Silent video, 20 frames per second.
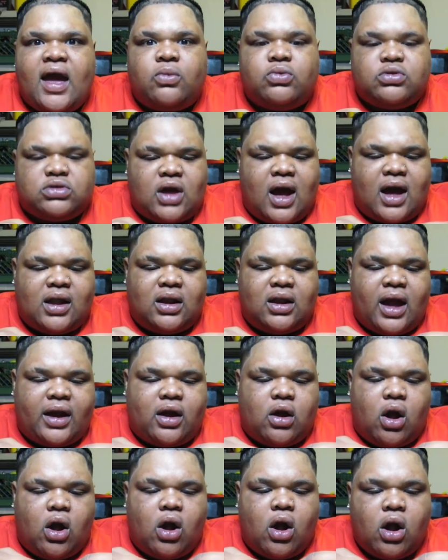was kind of like
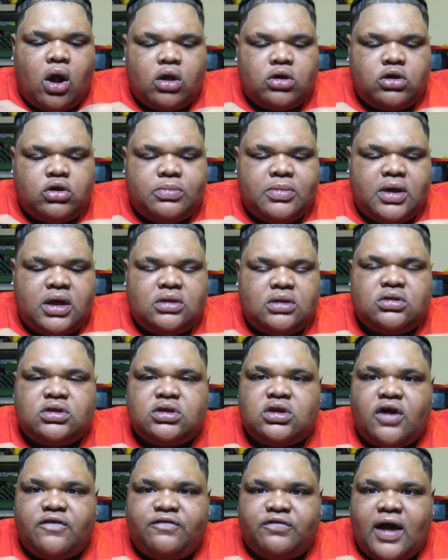an argument and
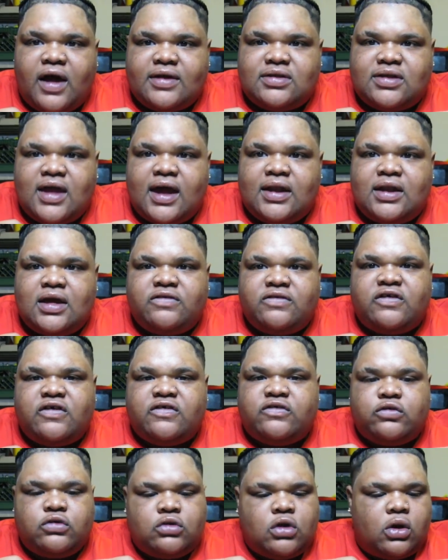stuff like that. And it
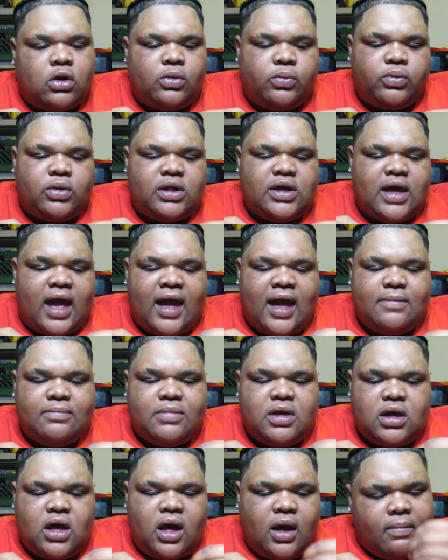just, you know, it really ate
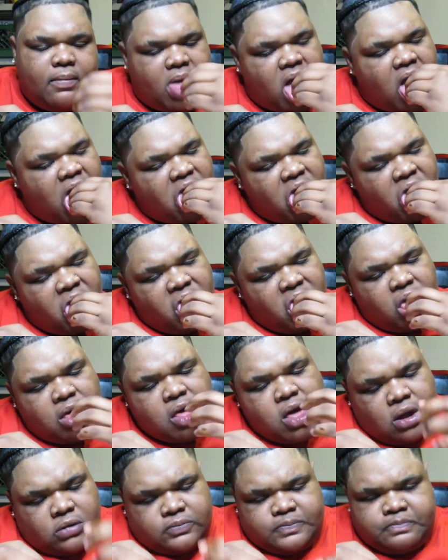me up
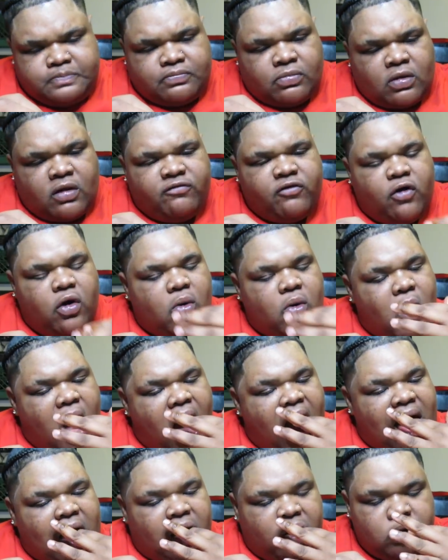for a
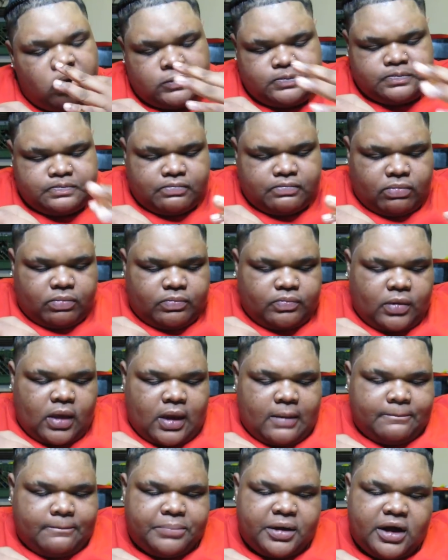while.
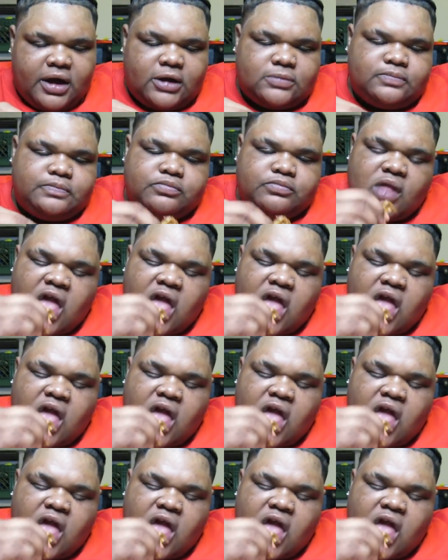But